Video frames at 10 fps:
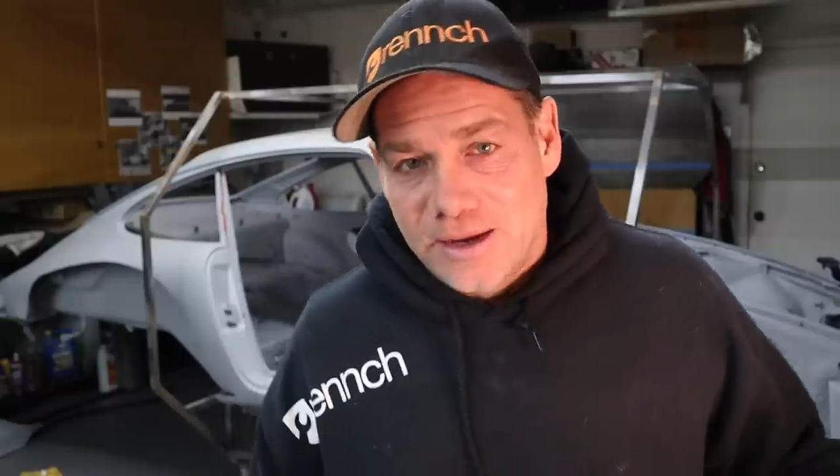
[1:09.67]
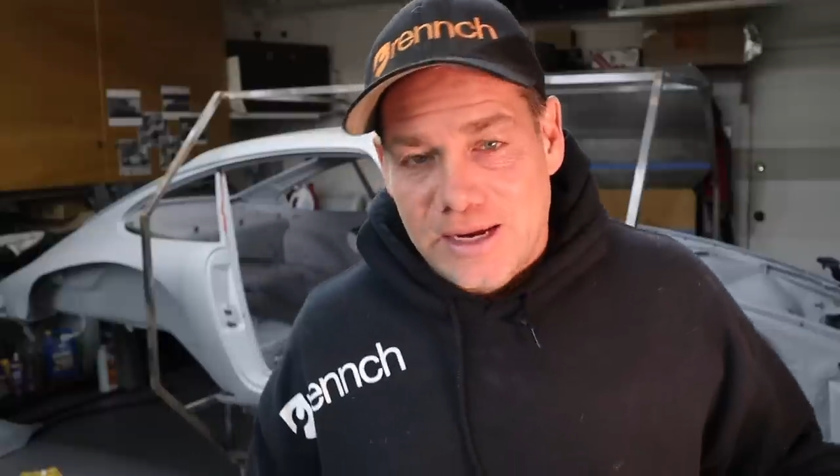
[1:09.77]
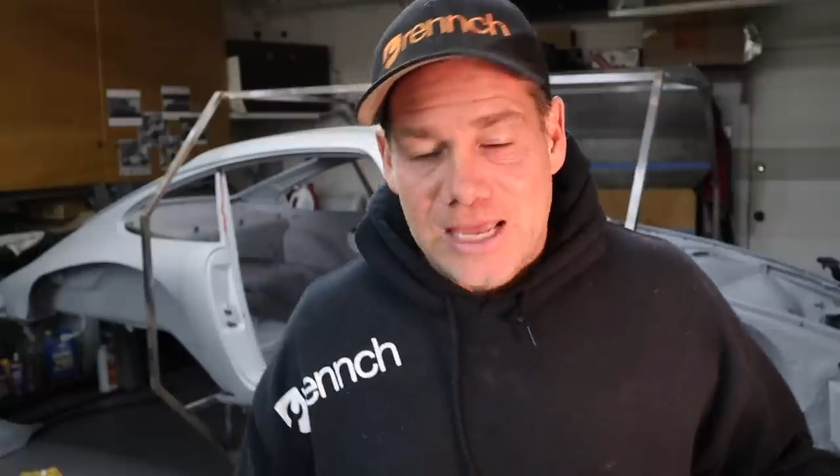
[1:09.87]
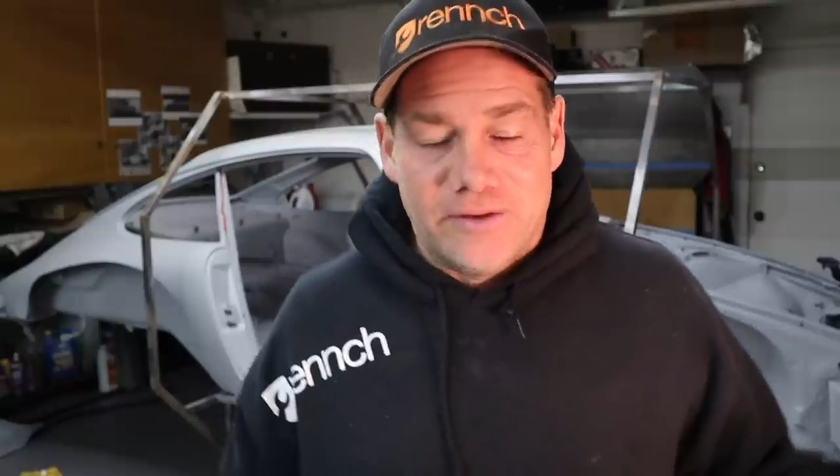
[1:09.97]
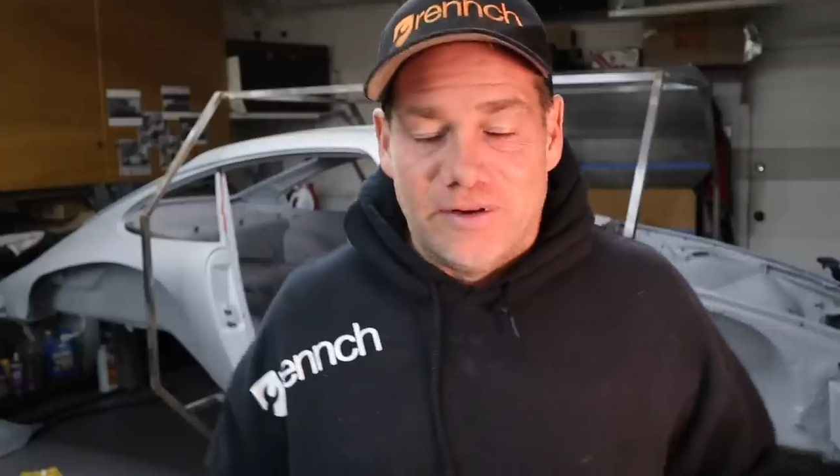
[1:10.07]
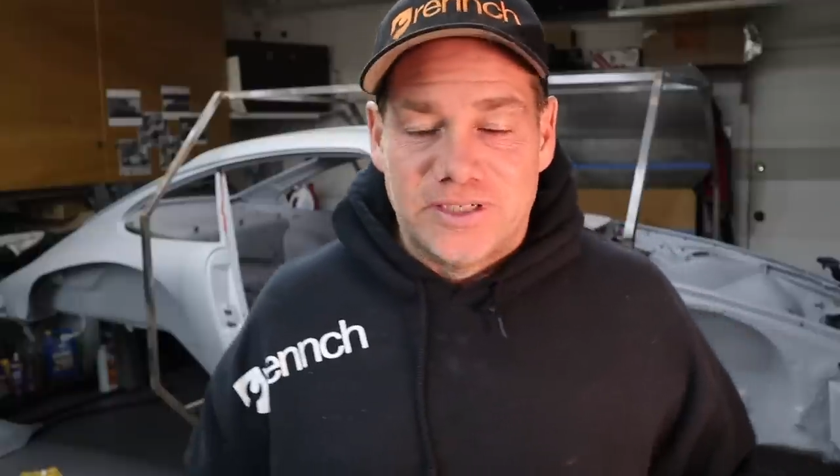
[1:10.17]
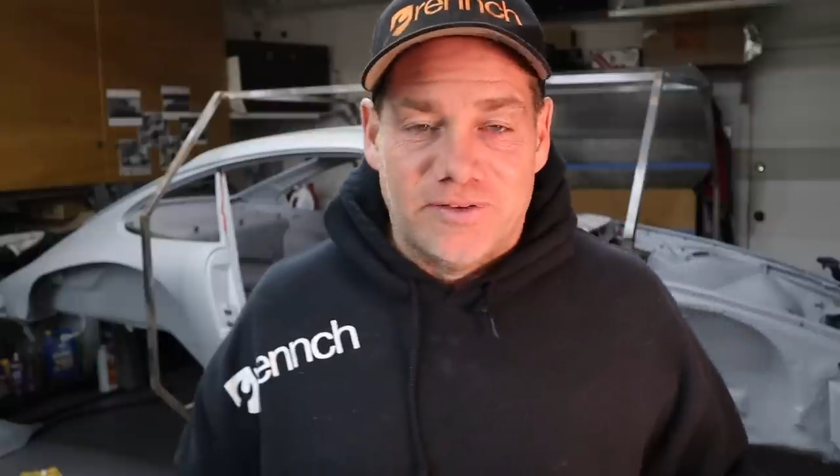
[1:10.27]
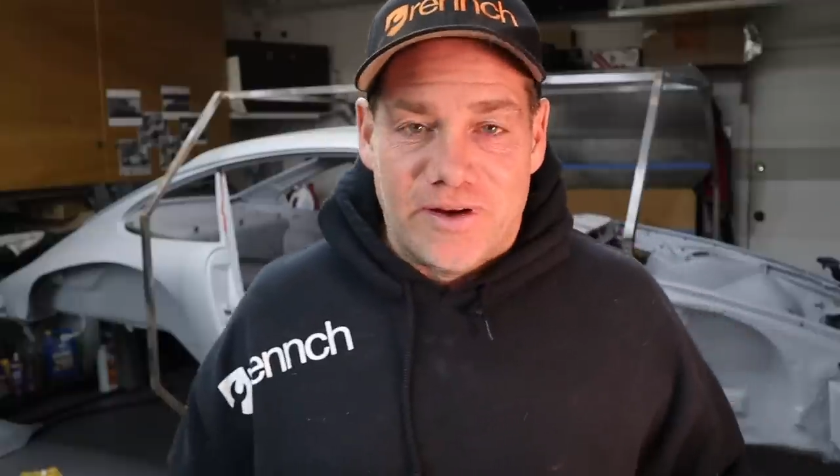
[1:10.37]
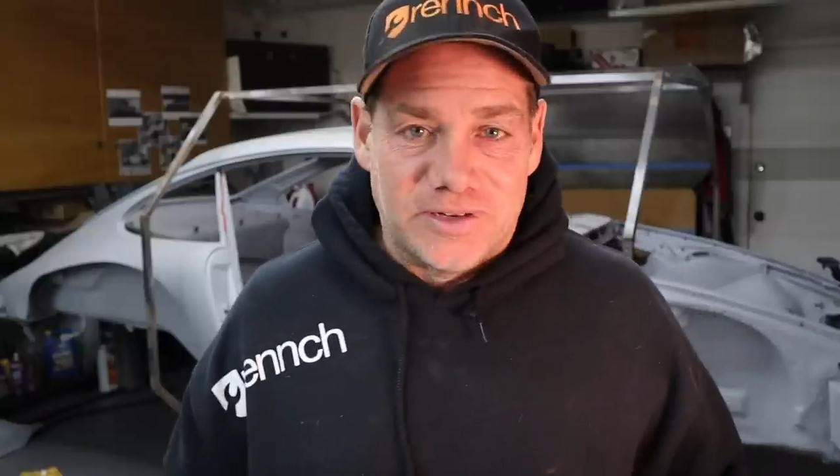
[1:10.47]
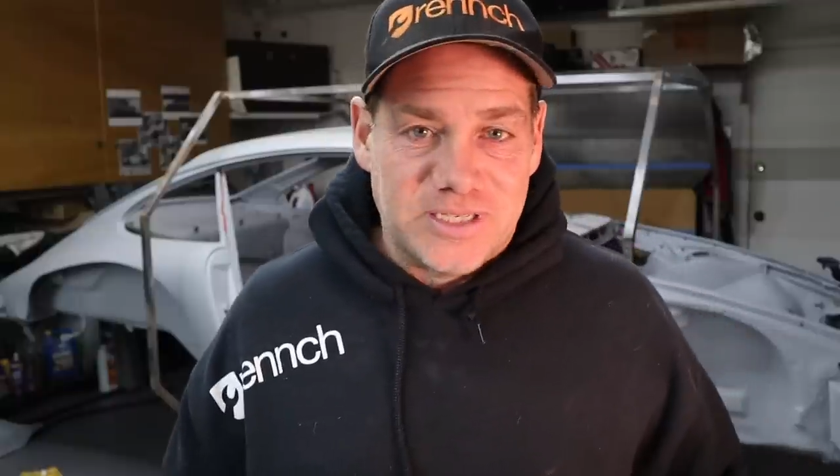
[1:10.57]
either of us
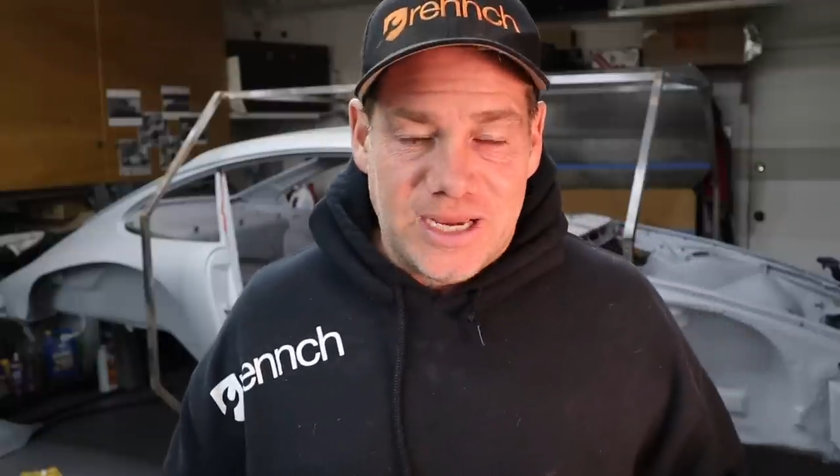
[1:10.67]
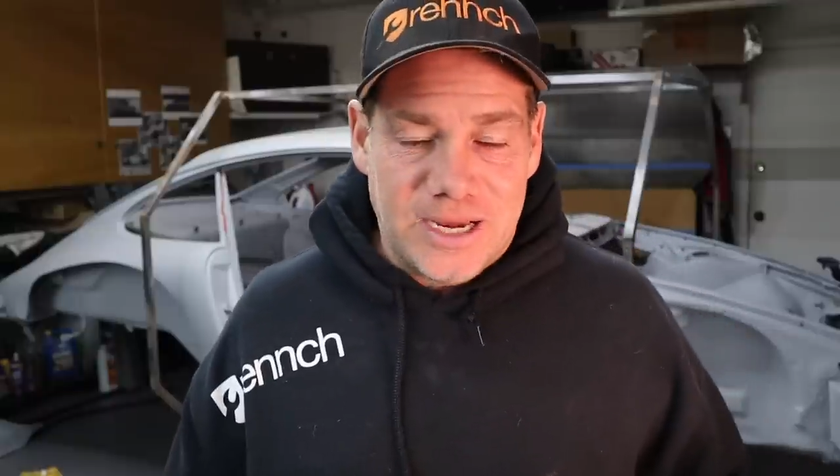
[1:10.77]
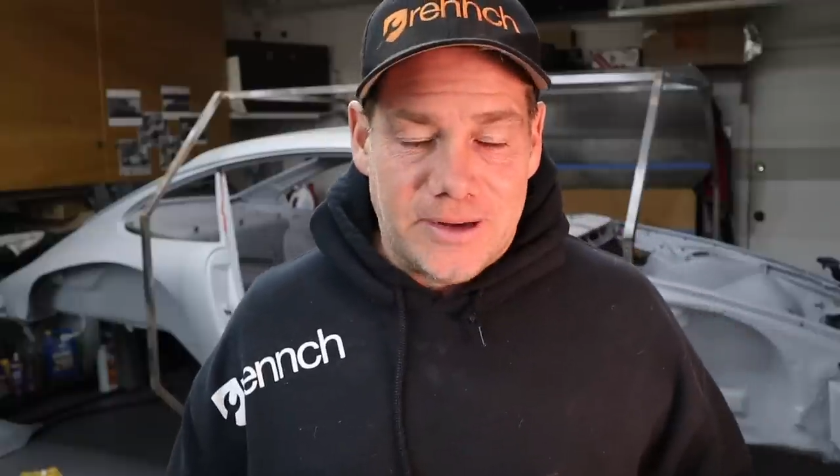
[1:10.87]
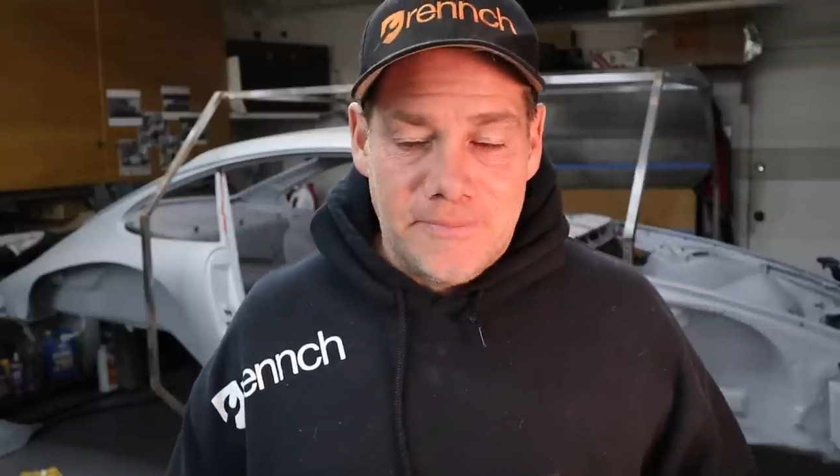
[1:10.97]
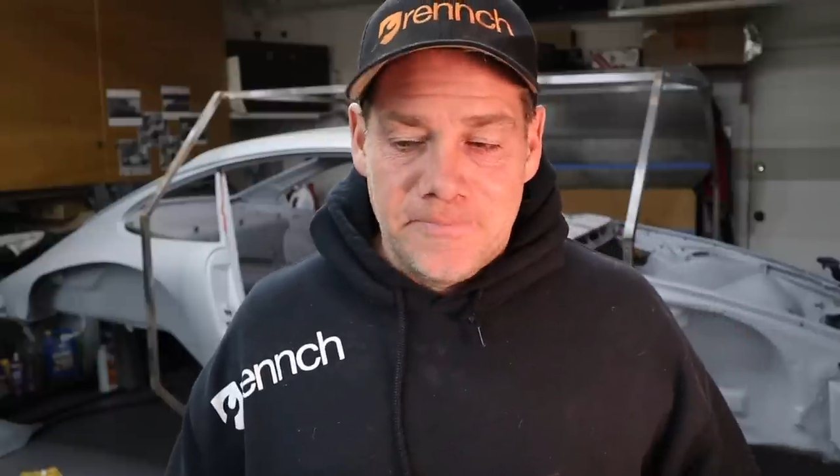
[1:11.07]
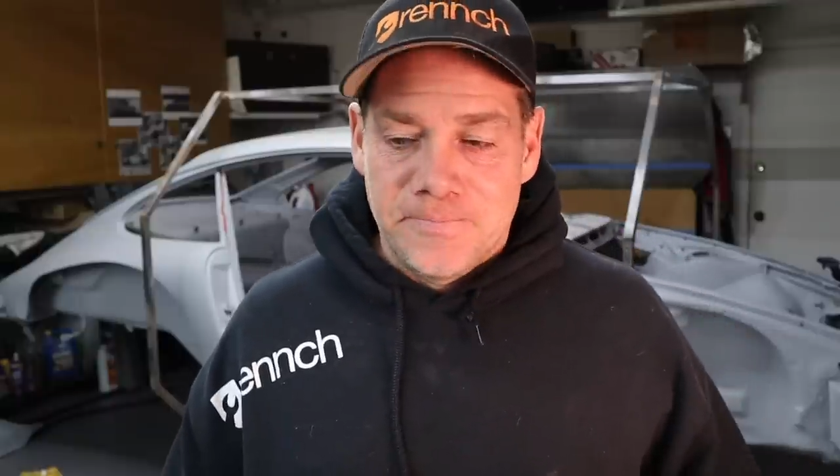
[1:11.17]
have ever seen.